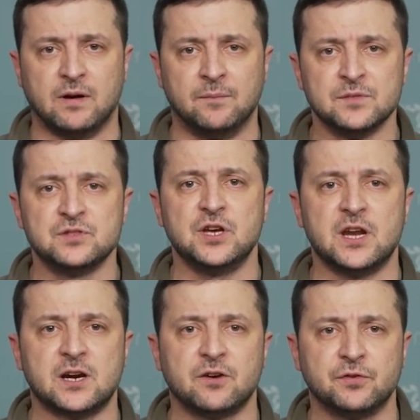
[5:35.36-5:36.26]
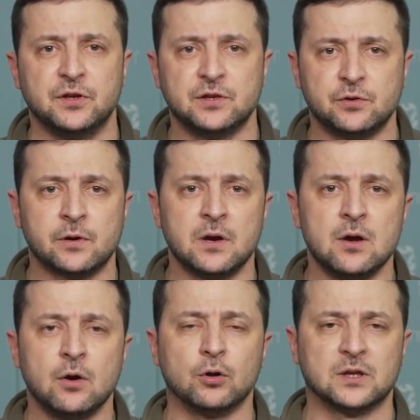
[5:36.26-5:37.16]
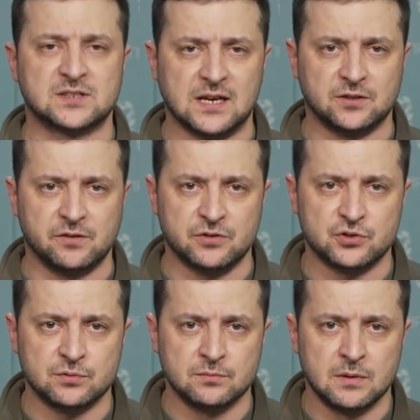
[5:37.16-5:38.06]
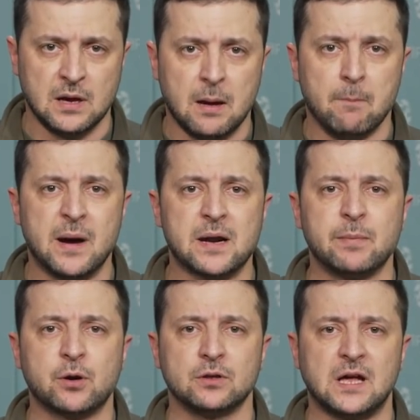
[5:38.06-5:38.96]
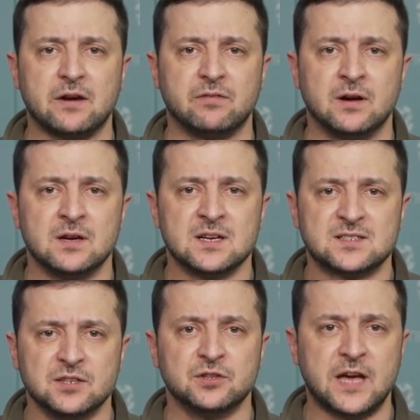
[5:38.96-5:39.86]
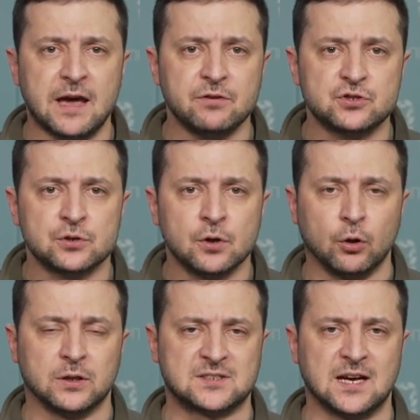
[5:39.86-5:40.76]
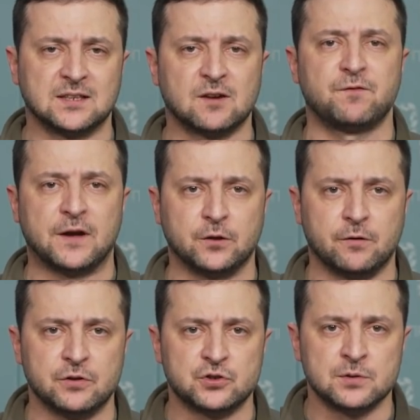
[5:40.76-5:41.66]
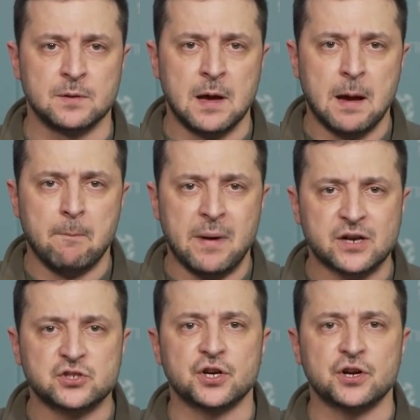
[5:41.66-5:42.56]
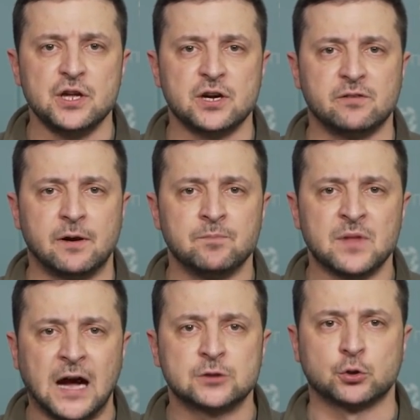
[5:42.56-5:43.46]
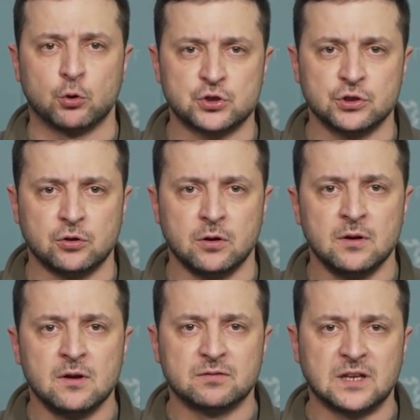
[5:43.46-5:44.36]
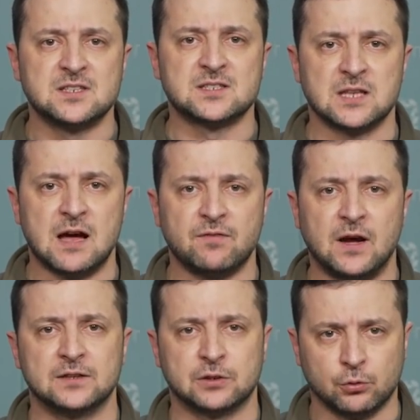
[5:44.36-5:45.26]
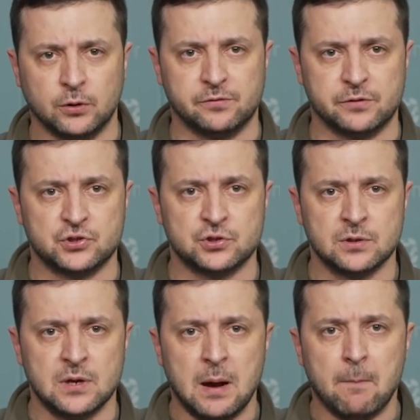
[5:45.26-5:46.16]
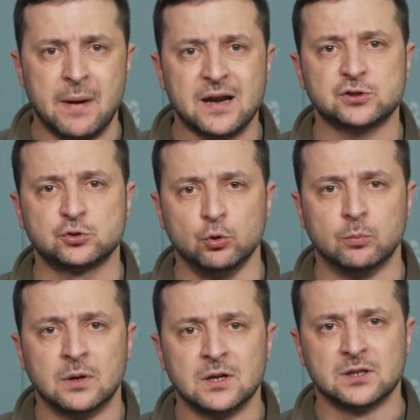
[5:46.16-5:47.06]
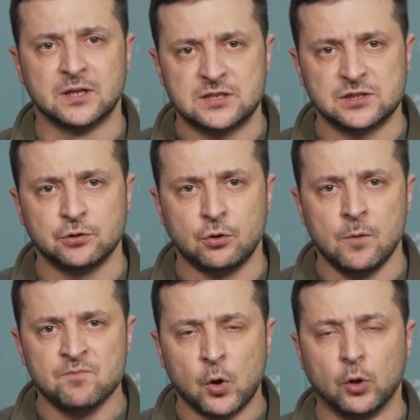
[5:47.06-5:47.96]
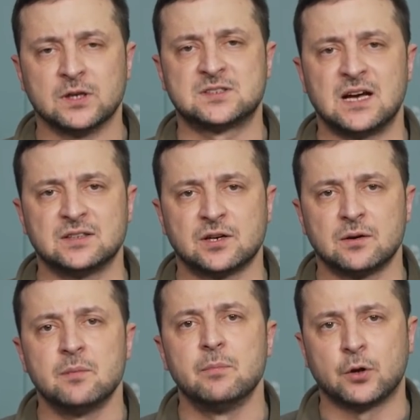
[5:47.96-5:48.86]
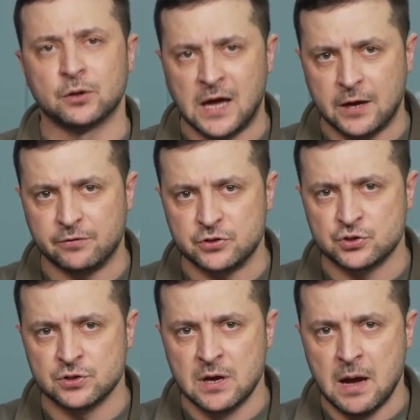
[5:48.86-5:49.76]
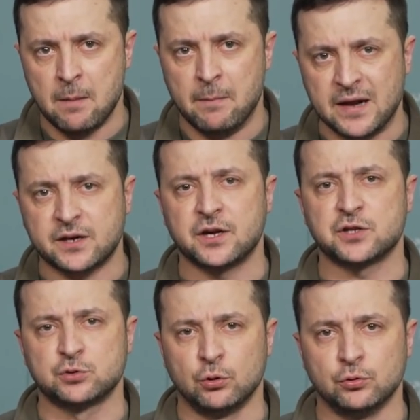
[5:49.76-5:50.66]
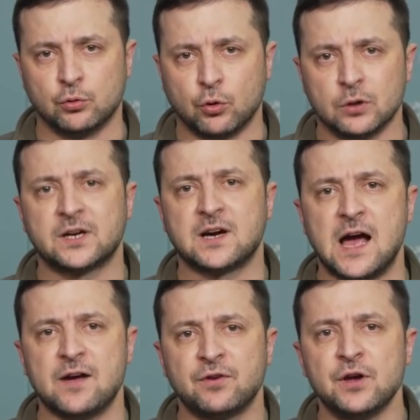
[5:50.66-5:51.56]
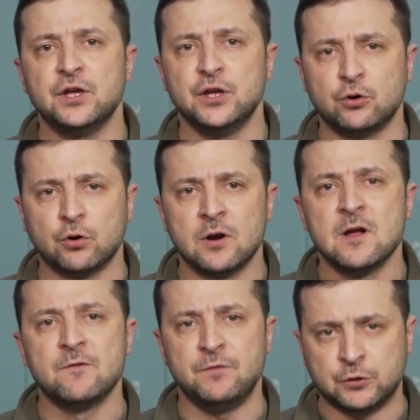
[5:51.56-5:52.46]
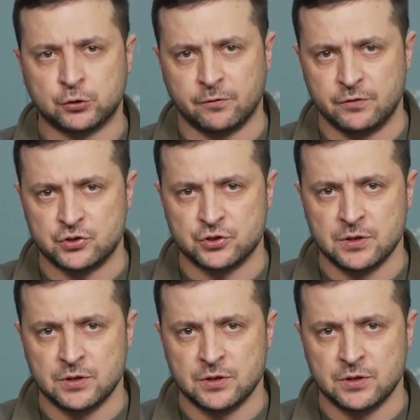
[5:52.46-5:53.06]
Fedorov Ivan Sergeyevich, Mayor of Nova Kakhovka Kovalenko Volodymyr. I decided to award our city heroes with a special honorary title, as it was when we defeated another invasion, but a similar invasion, another one,